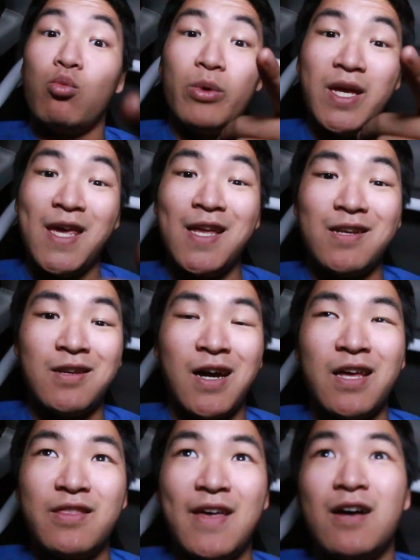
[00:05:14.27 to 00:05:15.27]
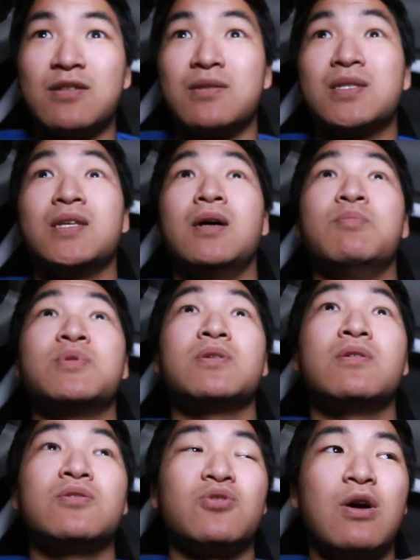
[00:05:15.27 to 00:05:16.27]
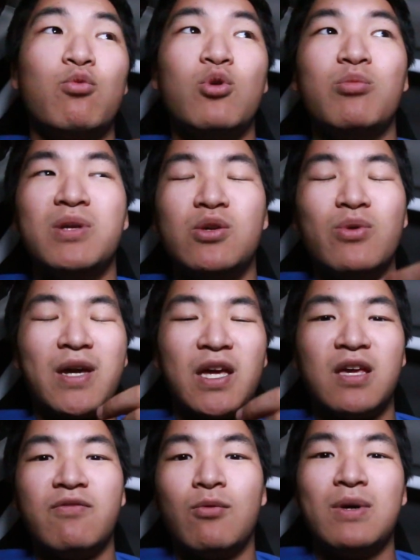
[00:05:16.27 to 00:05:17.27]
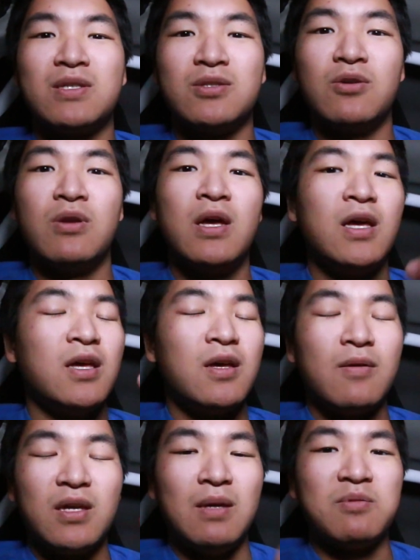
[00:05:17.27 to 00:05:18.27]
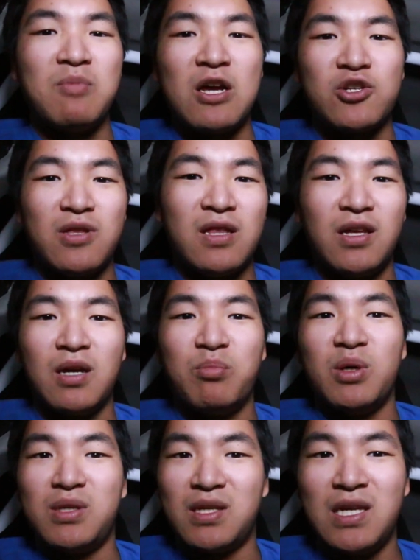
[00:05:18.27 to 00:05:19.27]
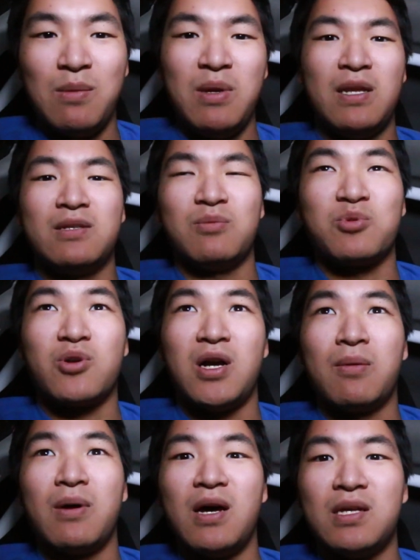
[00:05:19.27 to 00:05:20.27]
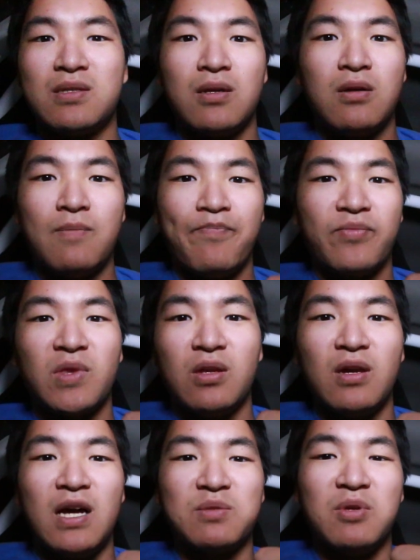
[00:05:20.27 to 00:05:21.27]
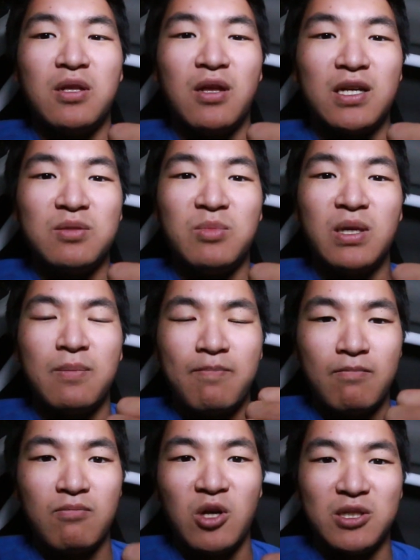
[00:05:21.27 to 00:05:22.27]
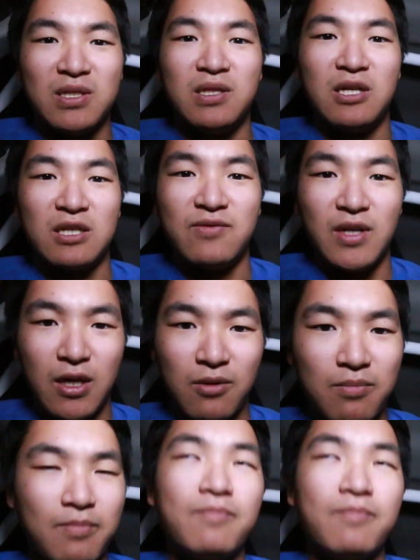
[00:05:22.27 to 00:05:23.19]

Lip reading: We hit 9,000 subs, so I will be doing a giveaway soon. Keep smashing that like button, keep hitting subscribe, guys. You guys mean a lot to me. I'll see you in the next video.